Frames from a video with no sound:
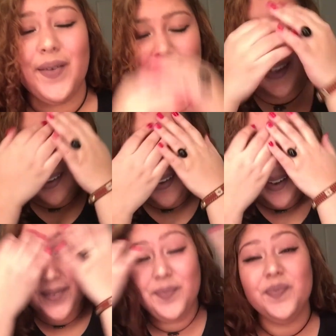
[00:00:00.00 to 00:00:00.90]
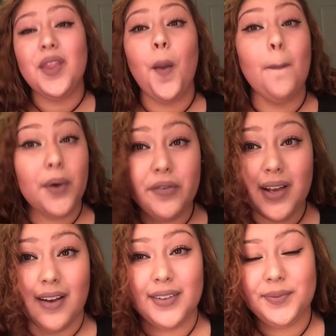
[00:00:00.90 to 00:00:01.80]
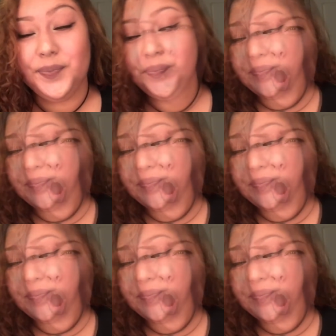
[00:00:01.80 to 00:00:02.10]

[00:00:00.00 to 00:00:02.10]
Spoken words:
Okay, moving on.